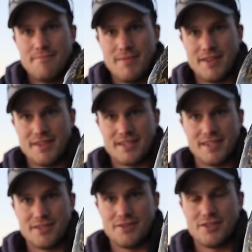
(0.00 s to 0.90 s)
Man, these
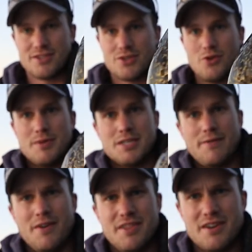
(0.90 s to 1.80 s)
things are just so much
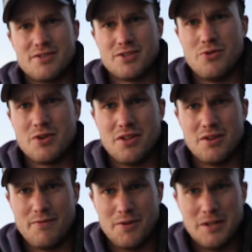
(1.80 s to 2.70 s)
fun. They're so
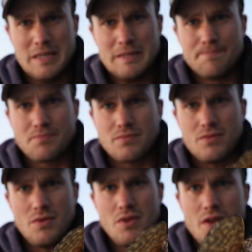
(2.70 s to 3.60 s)
colorful.
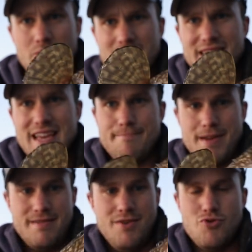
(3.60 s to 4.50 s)
We'll get that.
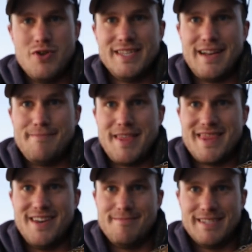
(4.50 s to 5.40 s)
Back. Oh, he's got my
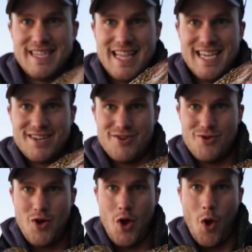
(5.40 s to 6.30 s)
thumb. He's not letting go.